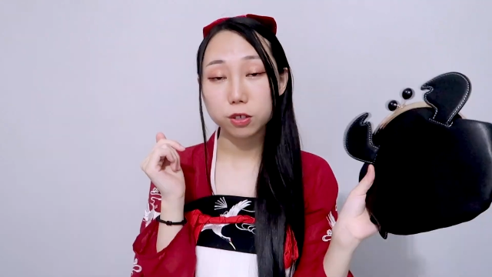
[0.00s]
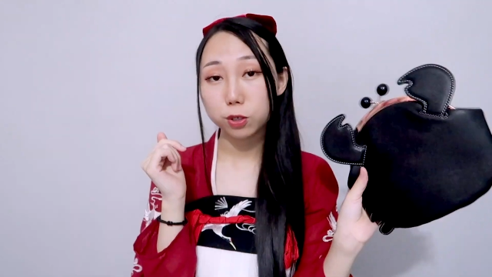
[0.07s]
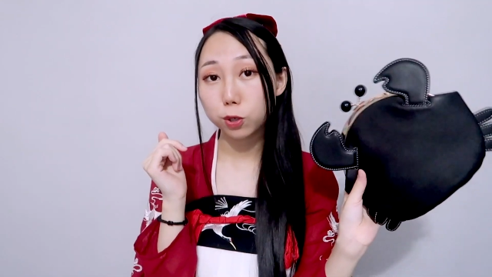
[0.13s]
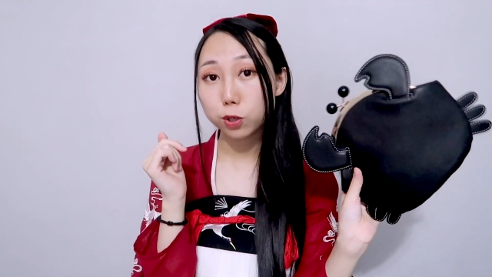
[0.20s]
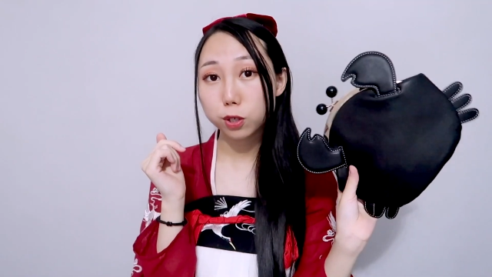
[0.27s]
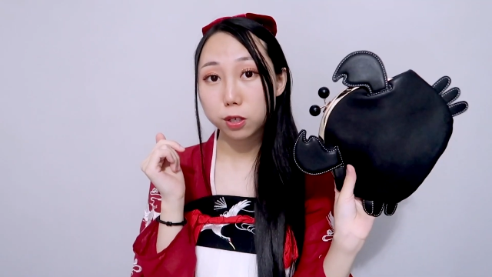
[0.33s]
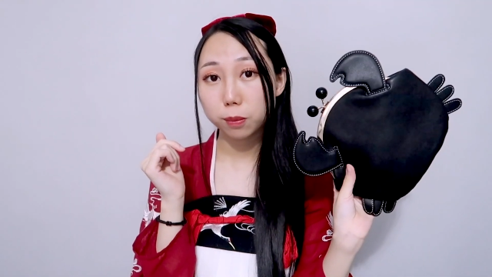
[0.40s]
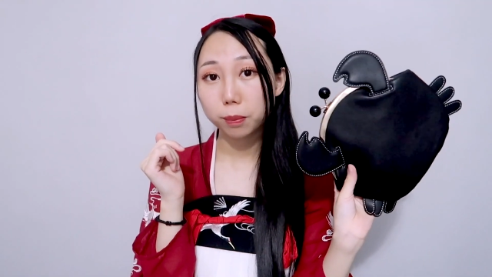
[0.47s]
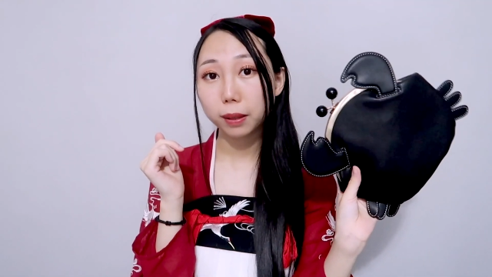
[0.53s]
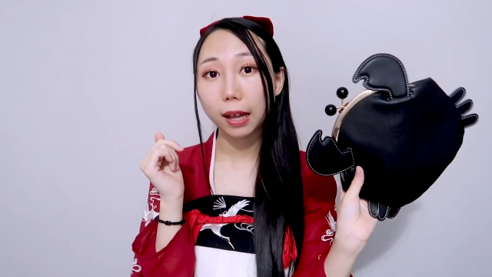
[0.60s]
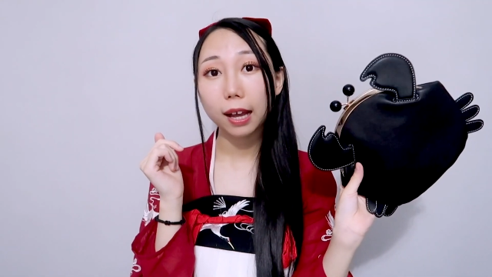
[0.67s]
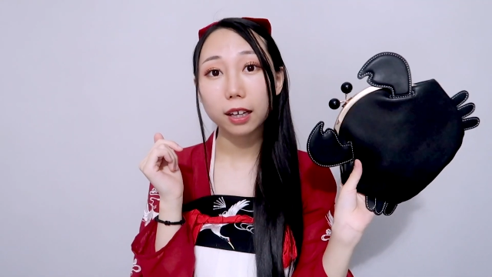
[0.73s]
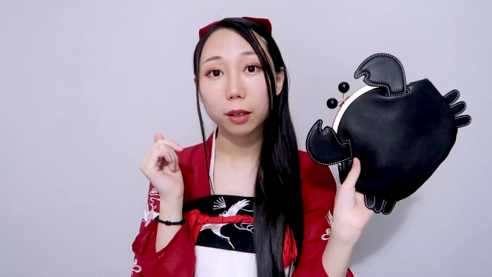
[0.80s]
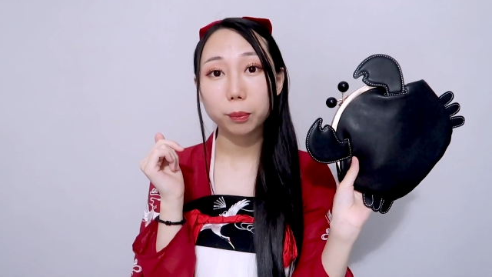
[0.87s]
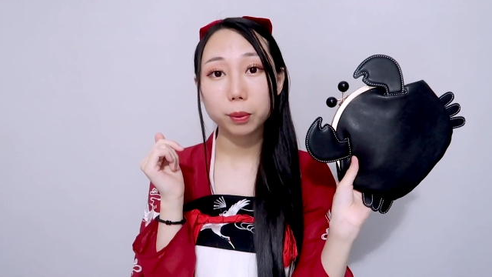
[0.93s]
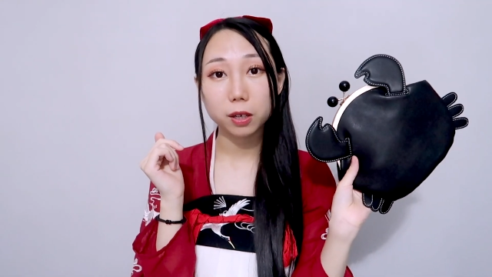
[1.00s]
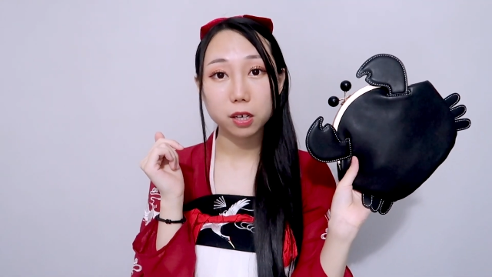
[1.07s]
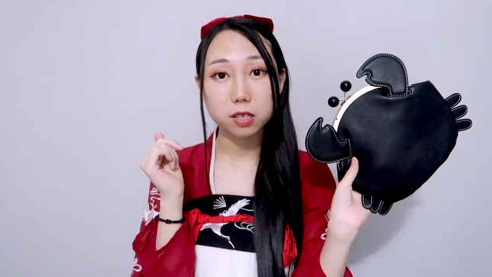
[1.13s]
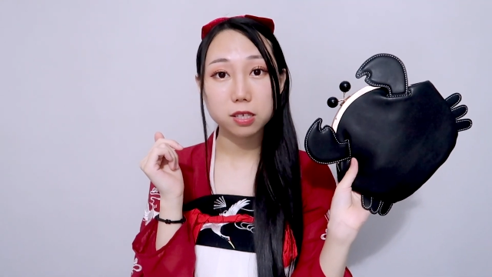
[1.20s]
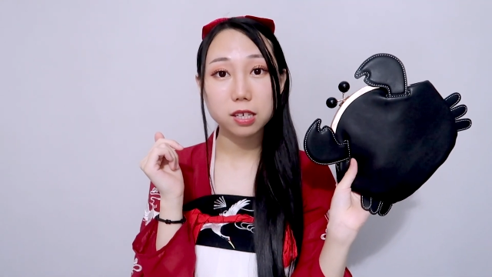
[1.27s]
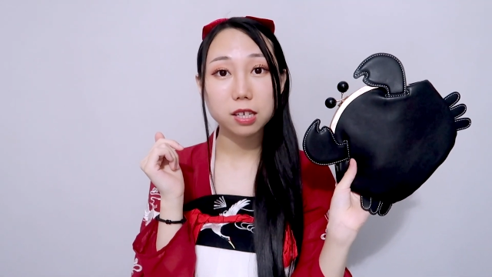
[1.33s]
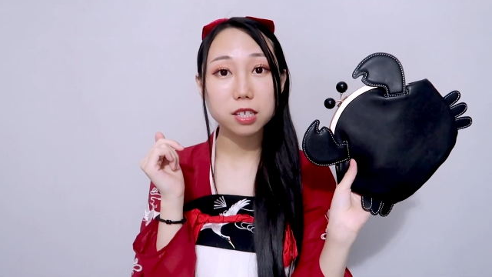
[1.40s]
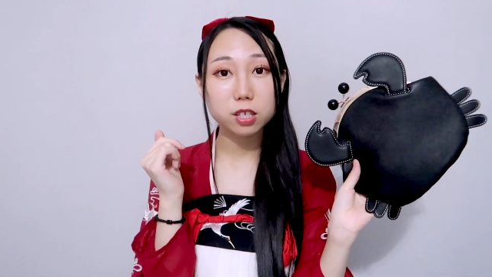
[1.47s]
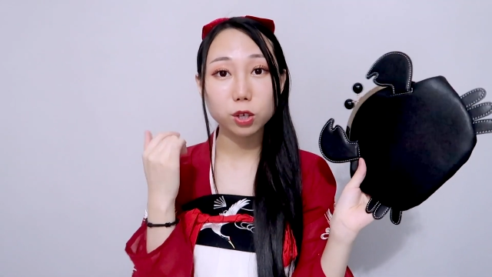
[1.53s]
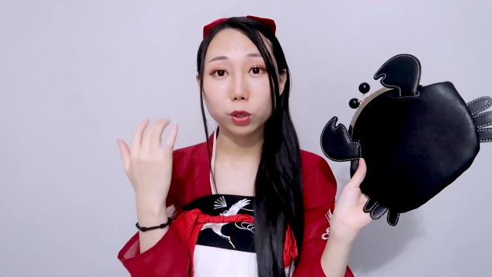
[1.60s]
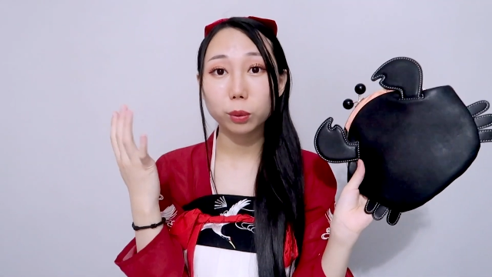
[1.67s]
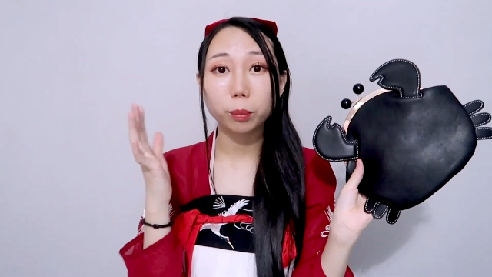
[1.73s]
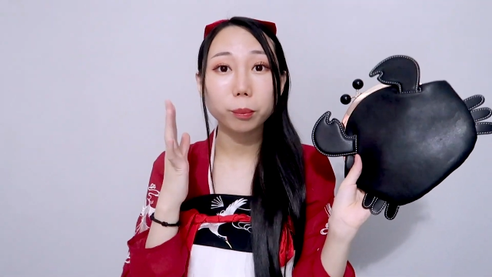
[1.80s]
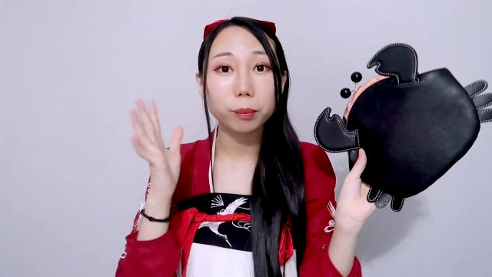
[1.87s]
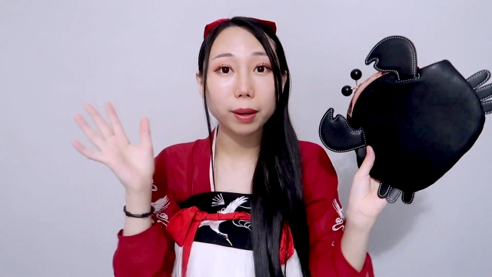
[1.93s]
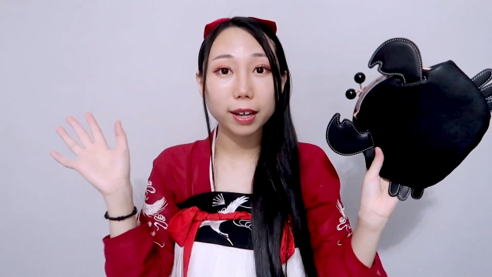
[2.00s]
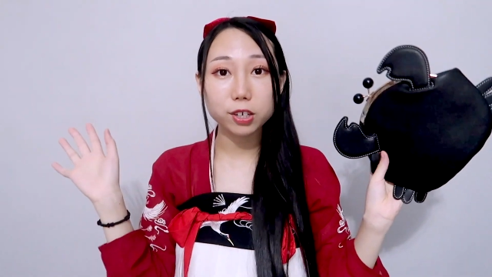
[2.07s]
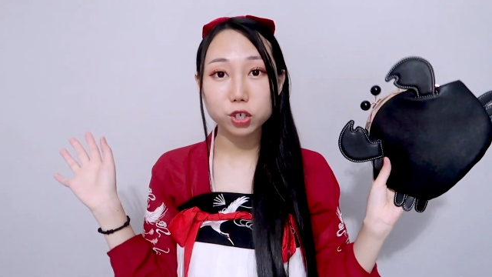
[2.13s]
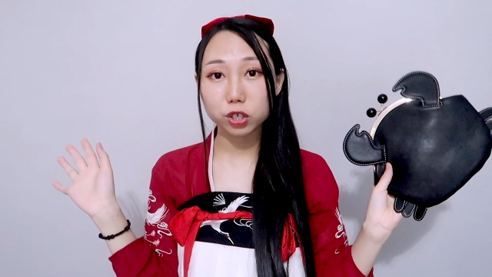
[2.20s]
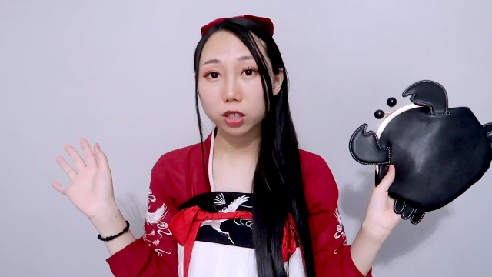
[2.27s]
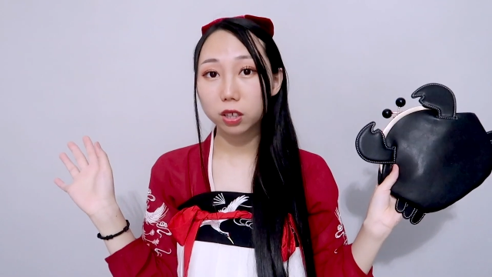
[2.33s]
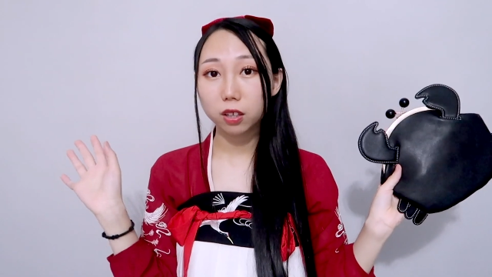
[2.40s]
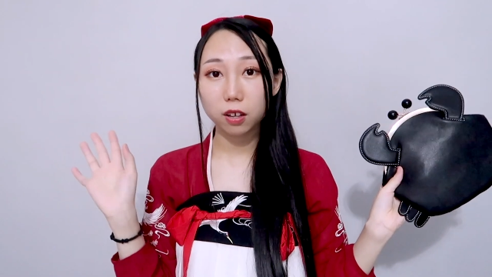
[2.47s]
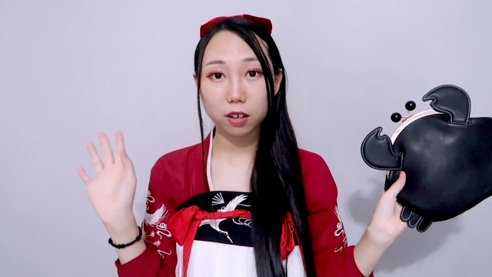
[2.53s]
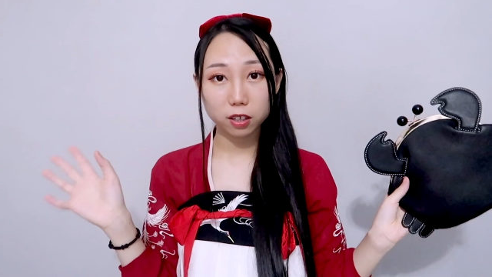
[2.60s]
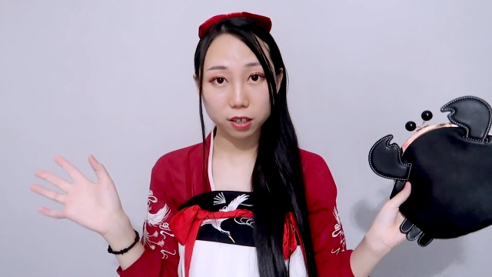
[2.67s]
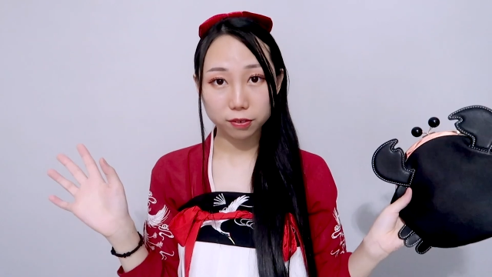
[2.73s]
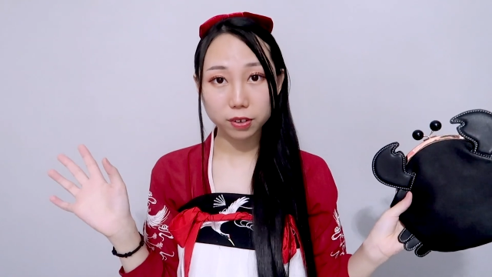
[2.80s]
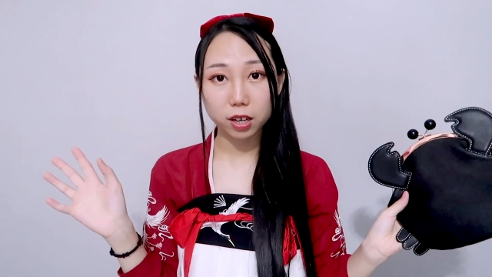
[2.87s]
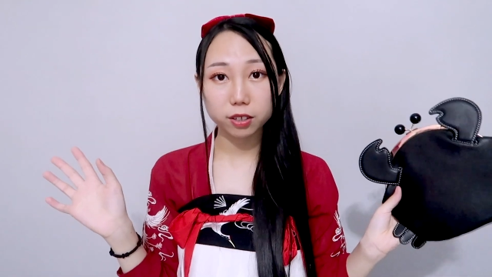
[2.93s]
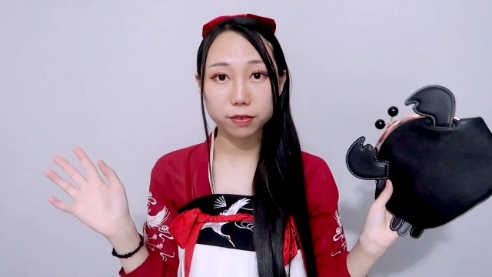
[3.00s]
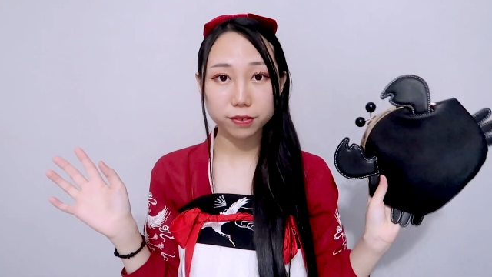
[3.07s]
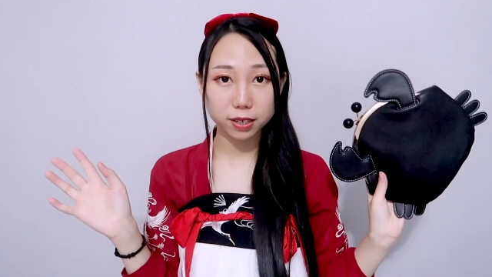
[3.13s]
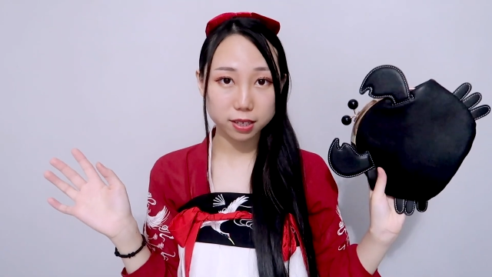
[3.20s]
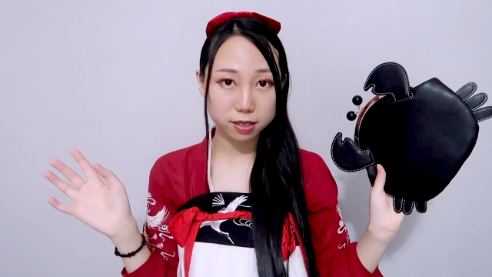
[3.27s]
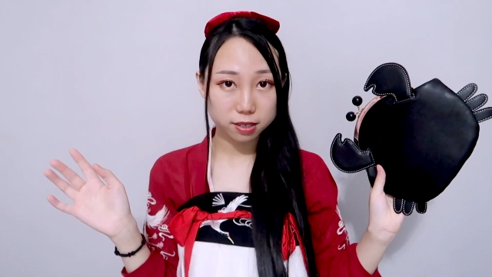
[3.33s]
Those black purses could match a lot of outfits.